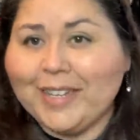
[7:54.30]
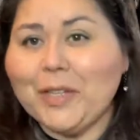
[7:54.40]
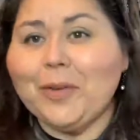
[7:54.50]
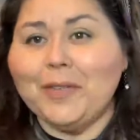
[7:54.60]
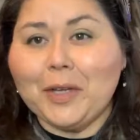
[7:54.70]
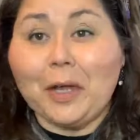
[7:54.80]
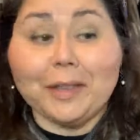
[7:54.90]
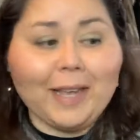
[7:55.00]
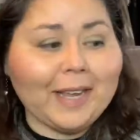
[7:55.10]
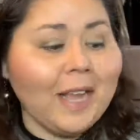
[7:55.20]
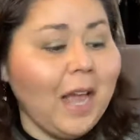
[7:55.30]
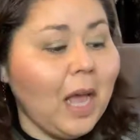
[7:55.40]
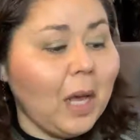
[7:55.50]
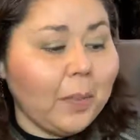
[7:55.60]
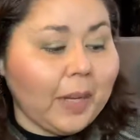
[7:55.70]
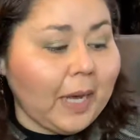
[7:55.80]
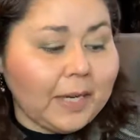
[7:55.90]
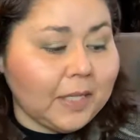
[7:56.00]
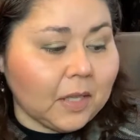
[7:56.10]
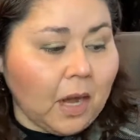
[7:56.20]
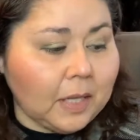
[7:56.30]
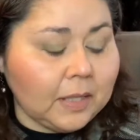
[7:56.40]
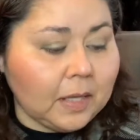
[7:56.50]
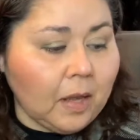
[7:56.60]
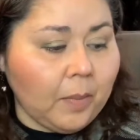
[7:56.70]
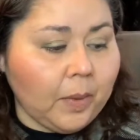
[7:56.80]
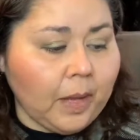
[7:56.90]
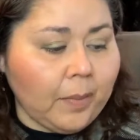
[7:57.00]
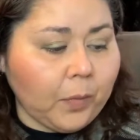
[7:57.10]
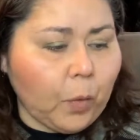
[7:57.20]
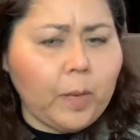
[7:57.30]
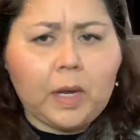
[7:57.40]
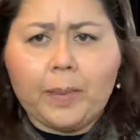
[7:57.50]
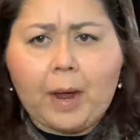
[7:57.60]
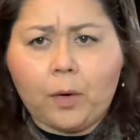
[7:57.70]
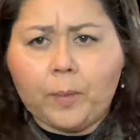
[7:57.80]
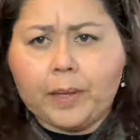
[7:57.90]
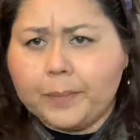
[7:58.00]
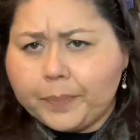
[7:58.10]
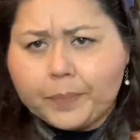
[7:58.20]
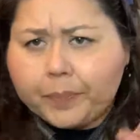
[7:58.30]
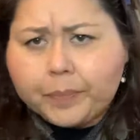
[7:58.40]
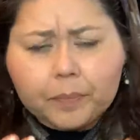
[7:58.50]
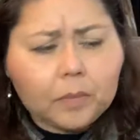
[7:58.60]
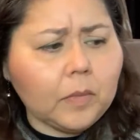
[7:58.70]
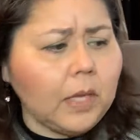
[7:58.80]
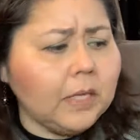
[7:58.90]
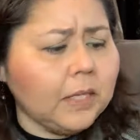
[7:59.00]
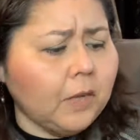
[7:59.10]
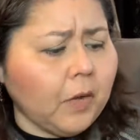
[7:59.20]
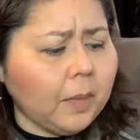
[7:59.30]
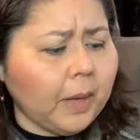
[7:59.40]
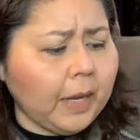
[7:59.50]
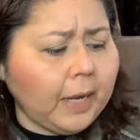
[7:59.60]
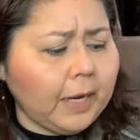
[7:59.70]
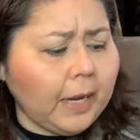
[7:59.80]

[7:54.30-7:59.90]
Louis Vuitton like, but I just got some um, women empowerment stuff on mine